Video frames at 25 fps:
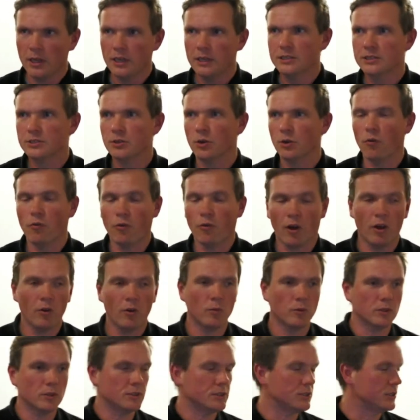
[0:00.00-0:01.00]
So if I
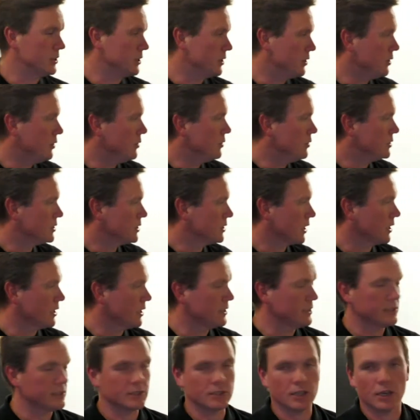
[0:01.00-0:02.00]
was to suddenly
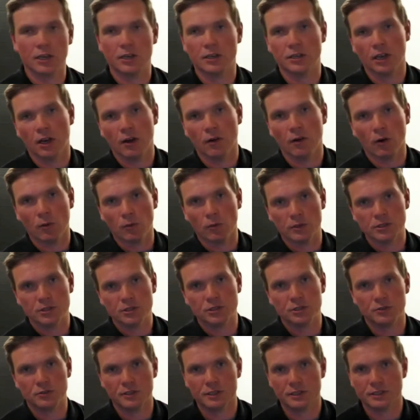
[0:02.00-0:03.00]
decide, no, I want to
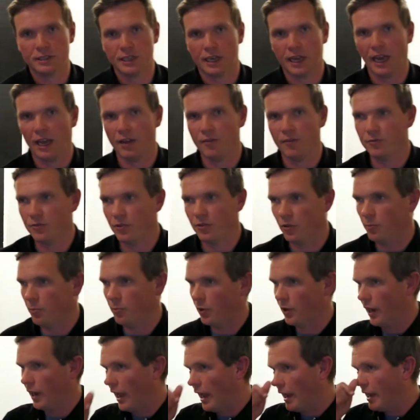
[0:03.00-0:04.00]
shoot this at
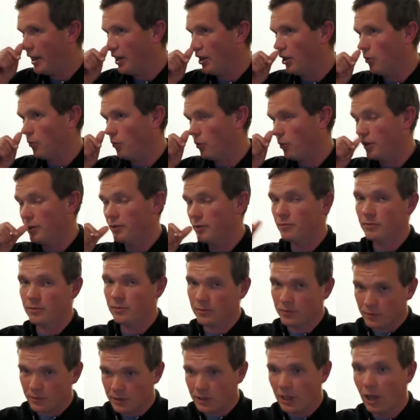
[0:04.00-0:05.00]
f2.8 and I want to
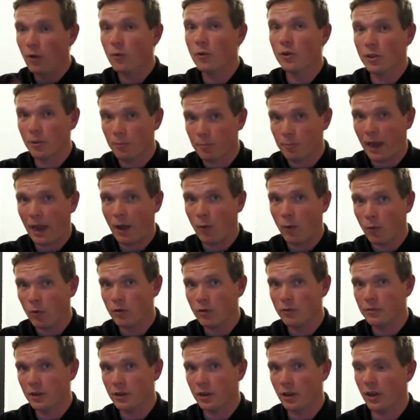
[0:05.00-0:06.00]
lower the power
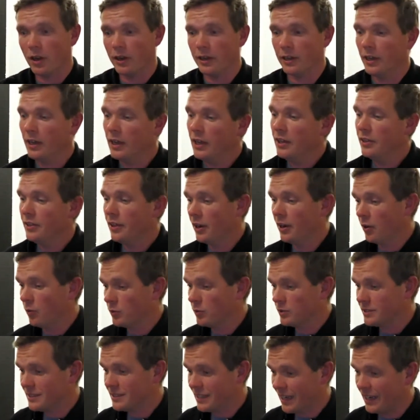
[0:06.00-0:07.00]
of the light, then I
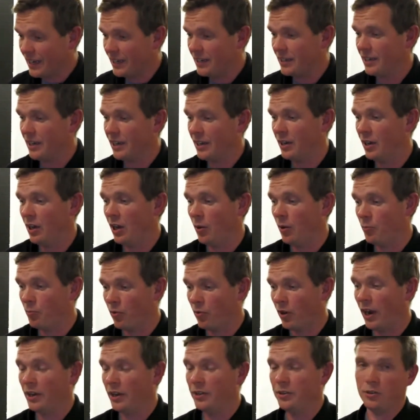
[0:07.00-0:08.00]
would take a
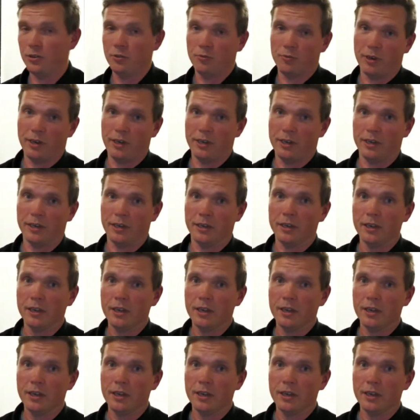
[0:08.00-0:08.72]
brand new reading